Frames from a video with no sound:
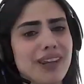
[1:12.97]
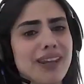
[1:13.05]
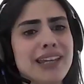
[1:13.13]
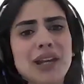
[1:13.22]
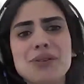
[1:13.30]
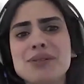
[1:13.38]

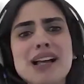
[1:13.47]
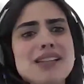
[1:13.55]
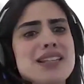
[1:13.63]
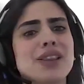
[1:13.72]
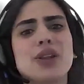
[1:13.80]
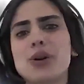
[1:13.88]
Can you tell us a
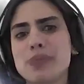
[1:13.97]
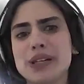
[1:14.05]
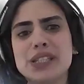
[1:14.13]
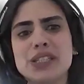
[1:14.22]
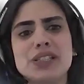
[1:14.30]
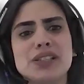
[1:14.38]
little
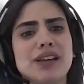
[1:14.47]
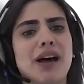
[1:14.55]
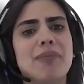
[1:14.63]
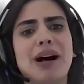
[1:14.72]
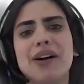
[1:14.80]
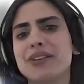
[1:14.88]
bit
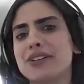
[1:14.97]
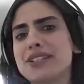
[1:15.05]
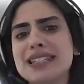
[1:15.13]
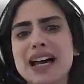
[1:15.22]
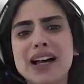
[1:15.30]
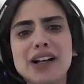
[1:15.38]
about
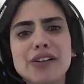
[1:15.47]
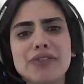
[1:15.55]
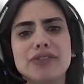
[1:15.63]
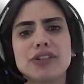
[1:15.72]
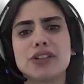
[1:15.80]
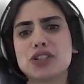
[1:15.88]
yourself,
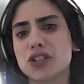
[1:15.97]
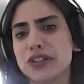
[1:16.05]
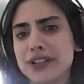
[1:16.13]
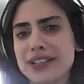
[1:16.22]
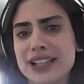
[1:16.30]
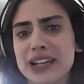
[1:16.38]
your
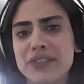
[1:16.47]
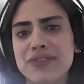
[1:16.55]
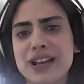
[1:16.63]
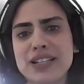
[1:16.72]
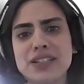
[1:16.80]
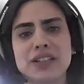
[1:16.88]
journey as an
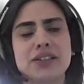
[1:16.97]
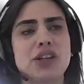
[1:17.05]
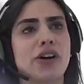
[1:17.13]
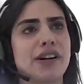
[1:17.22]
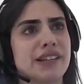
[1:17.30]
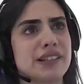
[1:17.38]
investor
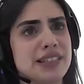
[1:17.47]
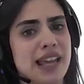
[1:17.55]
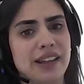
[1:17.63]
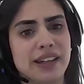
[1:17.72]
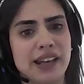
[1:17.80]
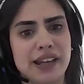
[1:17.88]
during this
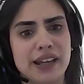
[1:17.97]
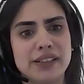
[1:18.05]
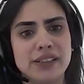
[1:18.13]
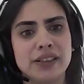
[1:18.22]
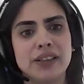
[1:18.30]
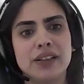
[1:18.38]
decade?